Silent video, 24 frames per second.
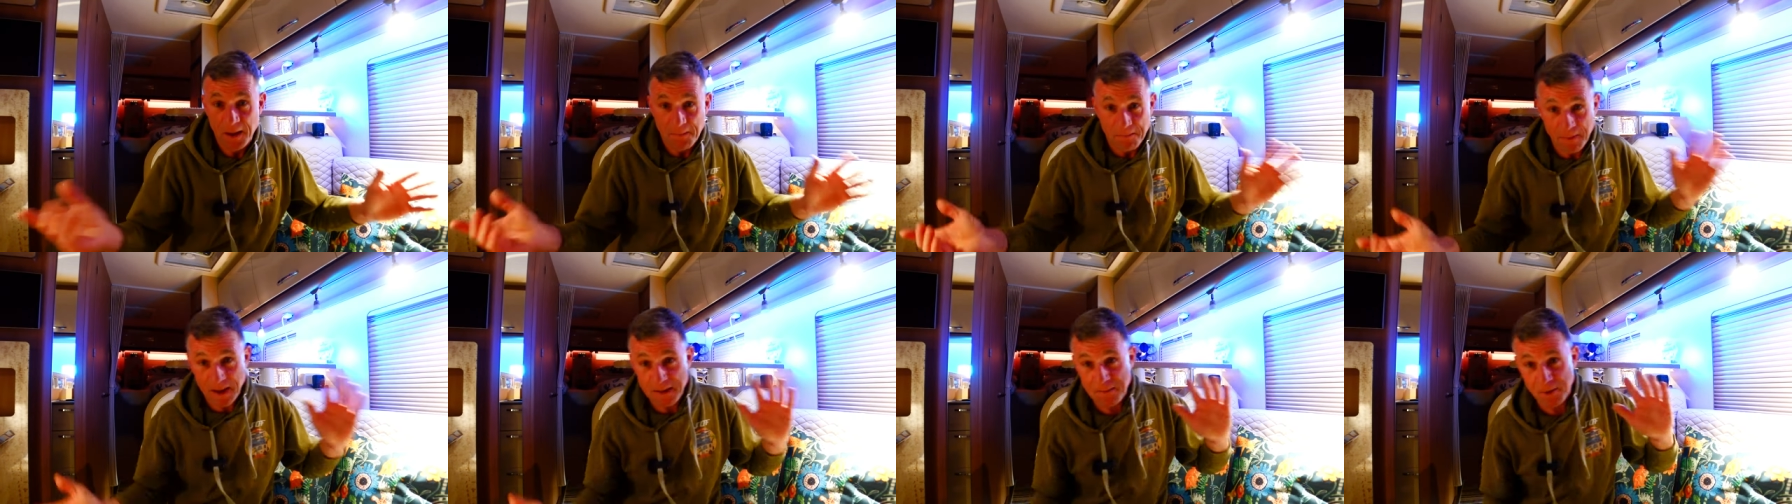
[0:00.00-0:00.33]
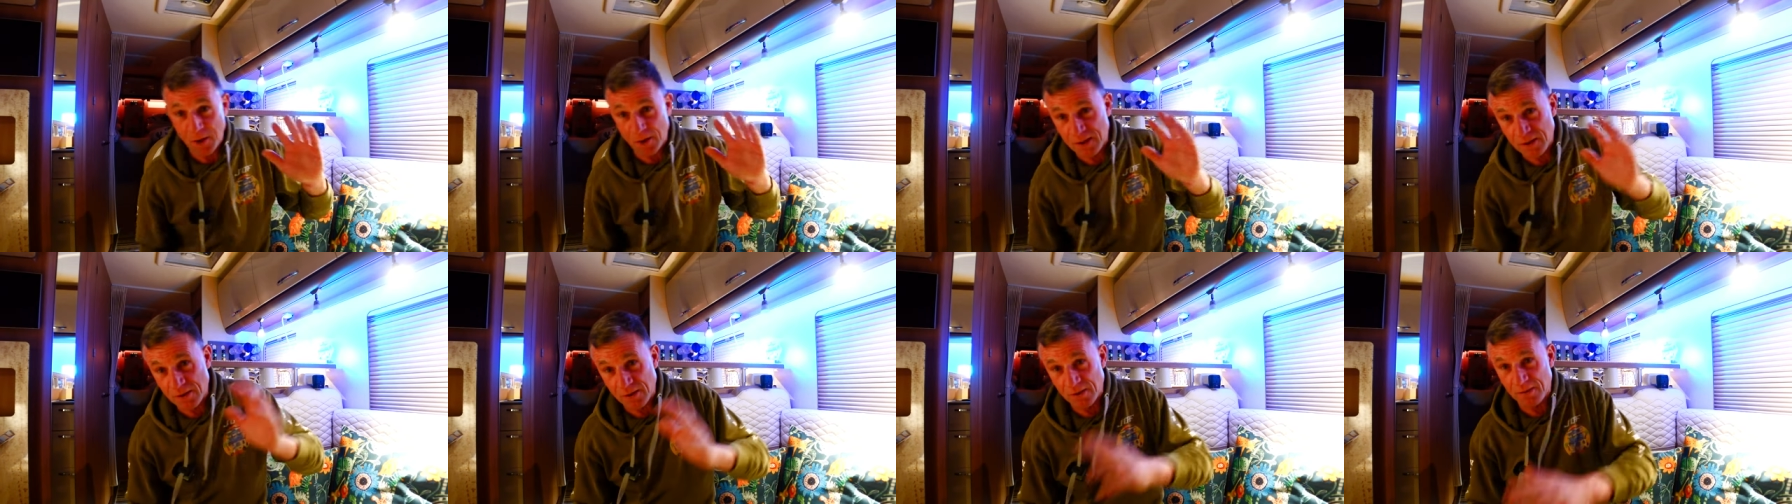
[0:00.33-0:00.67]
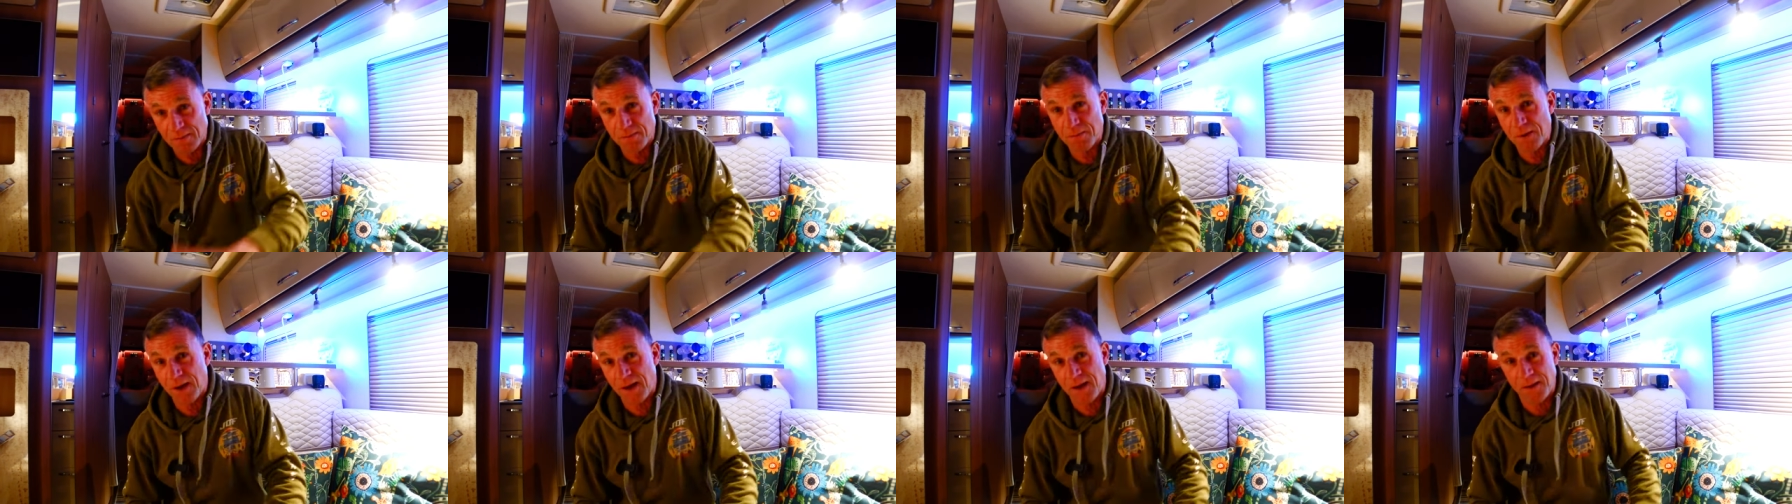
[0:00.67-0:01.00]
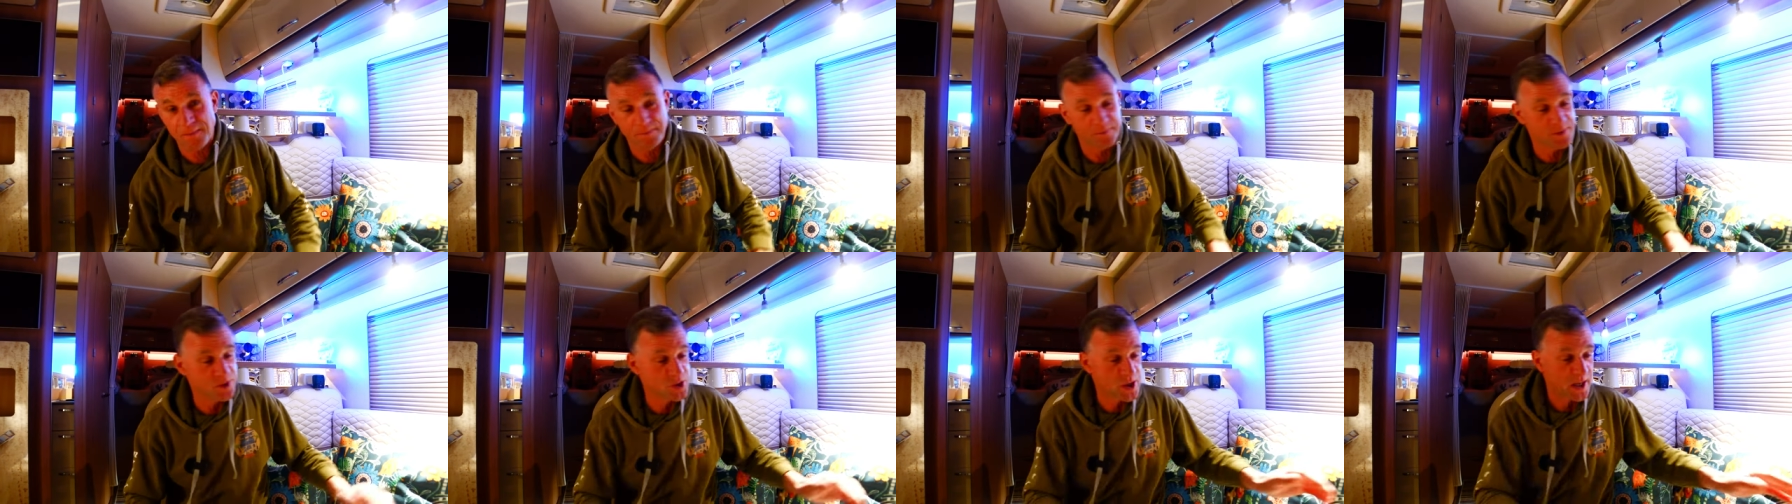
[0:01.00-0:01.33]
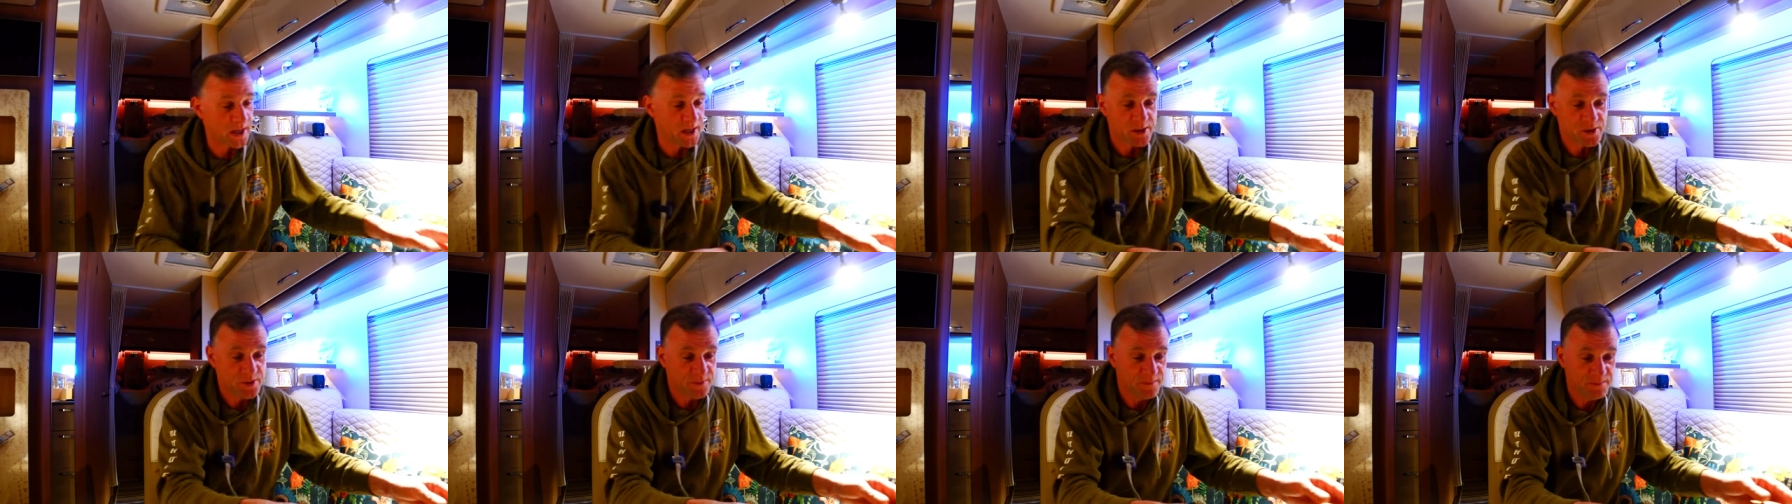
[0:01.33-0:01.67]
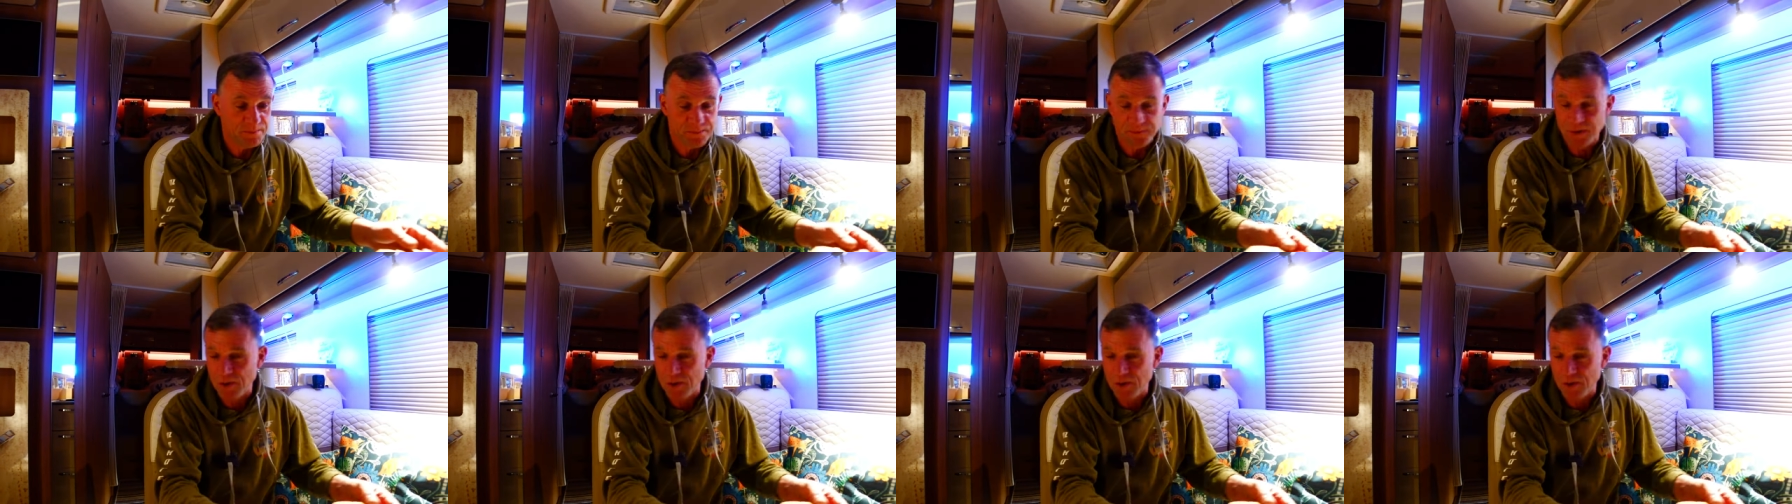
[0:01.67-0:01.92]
Maybe I need to um, check out some